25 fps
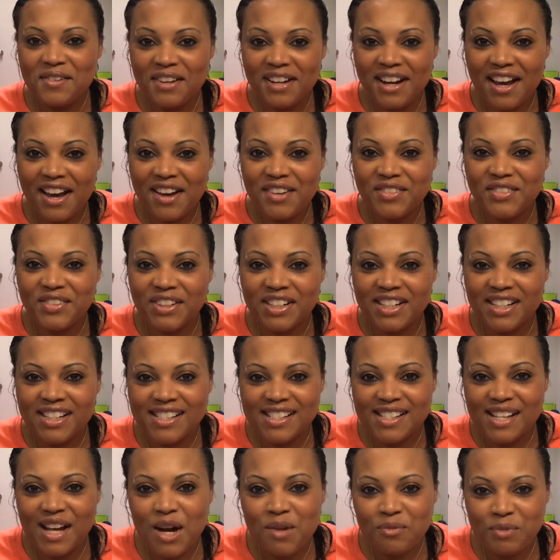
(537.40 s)
whatever.
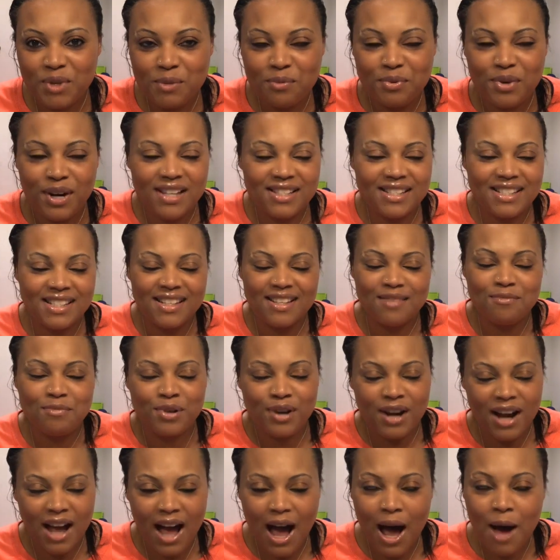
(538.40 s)
He's omnipresent
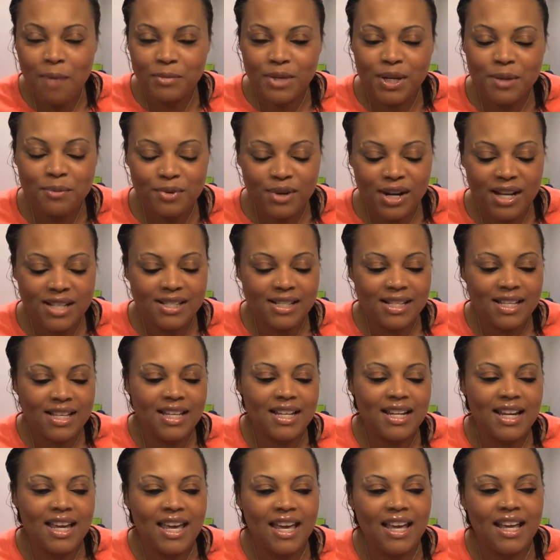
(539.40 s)

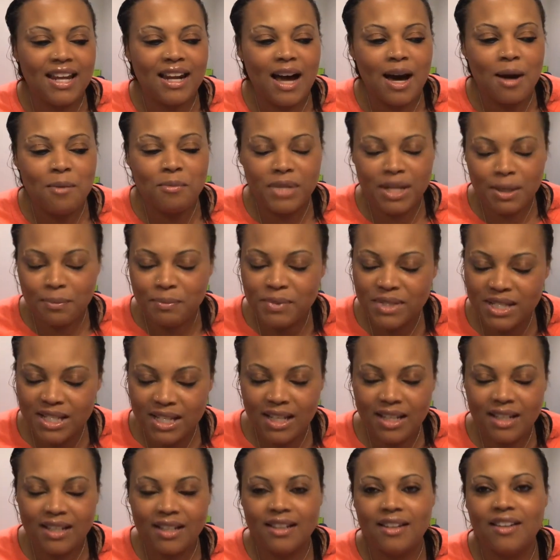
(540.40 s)
and
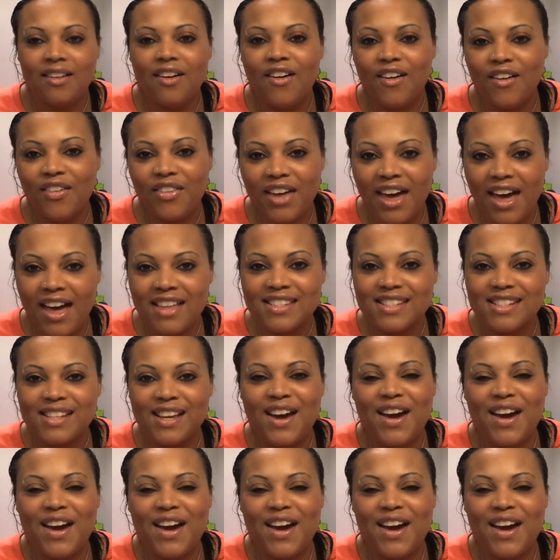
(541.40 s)
omnipotent and all that.